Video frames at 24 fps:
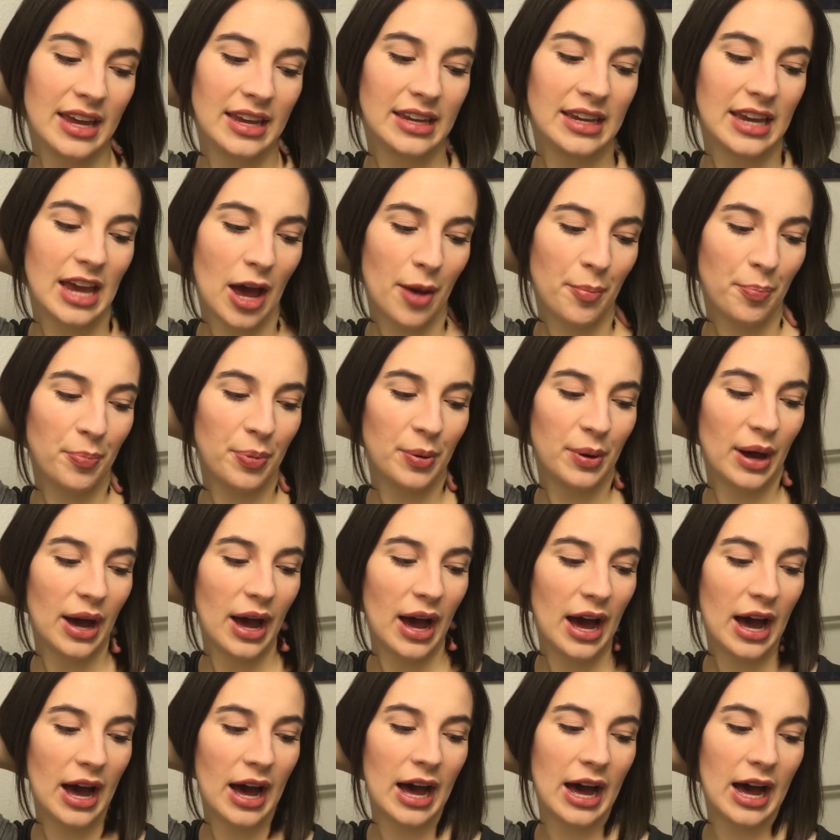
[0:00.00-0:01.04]
Yep.
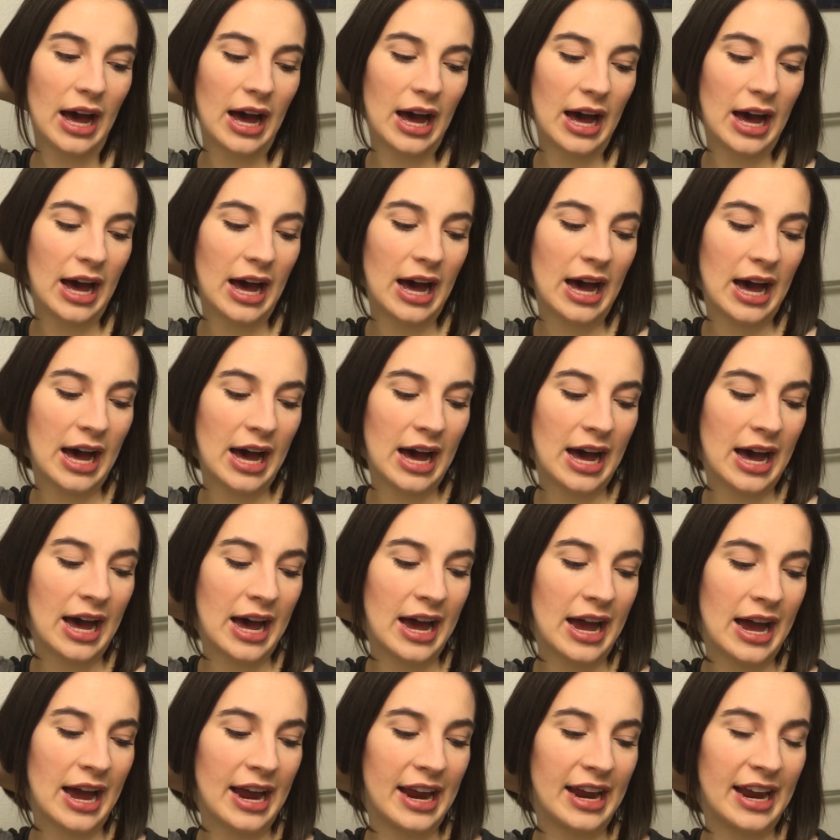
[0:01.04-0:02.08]

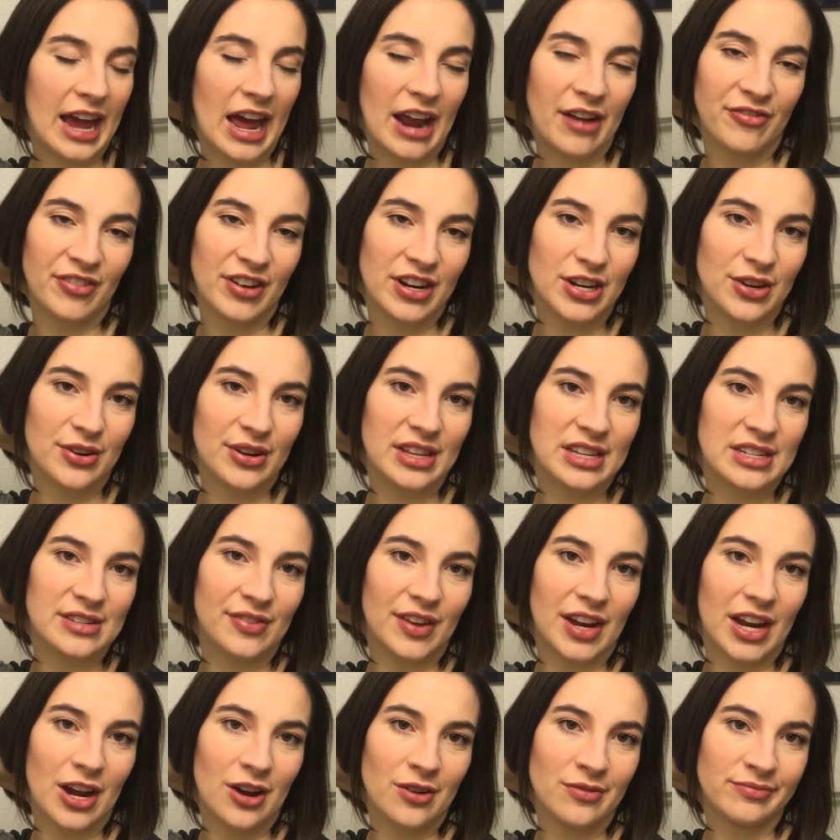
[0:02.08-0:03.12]
I had fun doing this
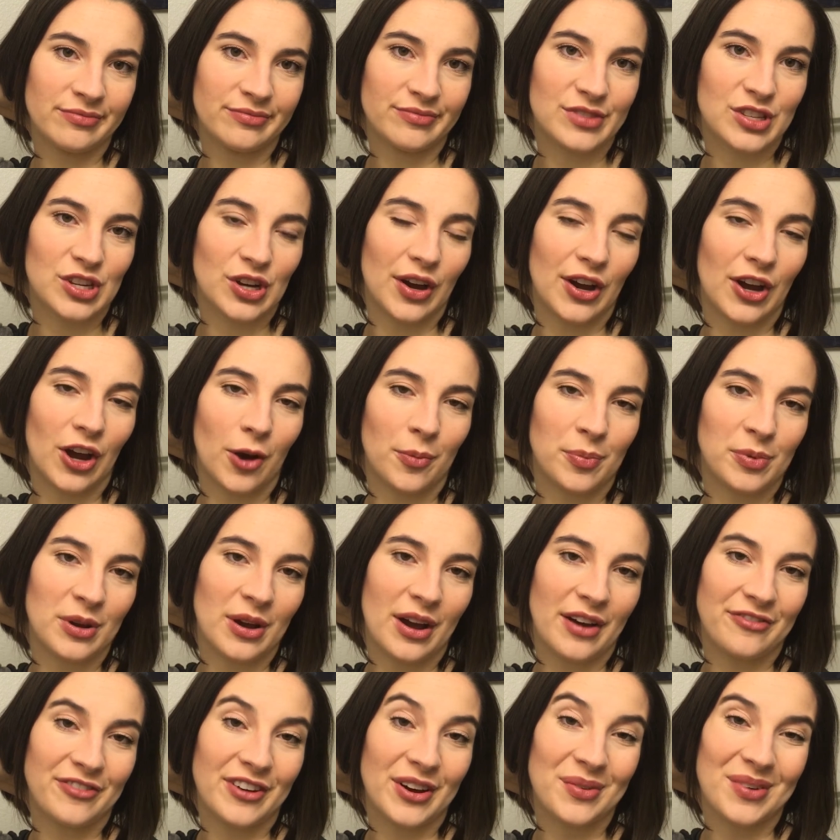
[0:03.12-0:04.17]
video, so I hope you
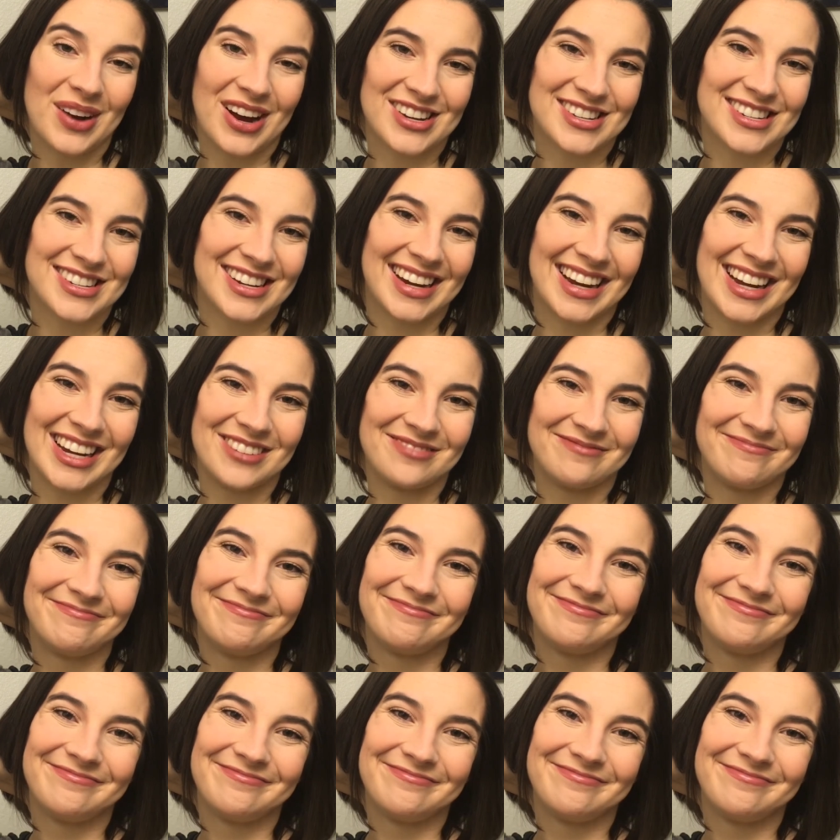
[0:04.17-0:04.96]
have fun watching it.